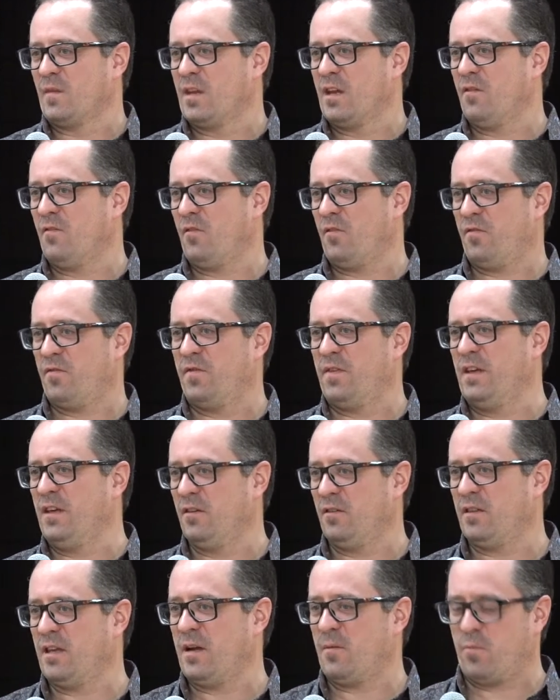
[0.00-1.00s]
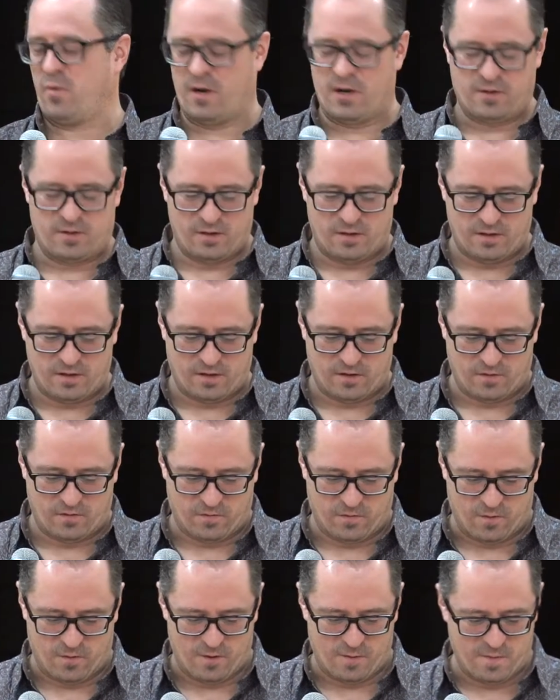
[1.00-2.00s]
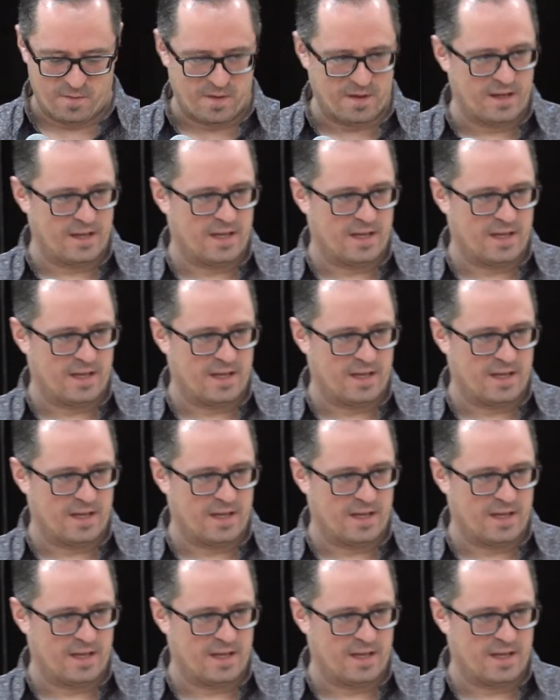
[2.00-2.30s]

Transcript: Do you ever feel that pressure to conform?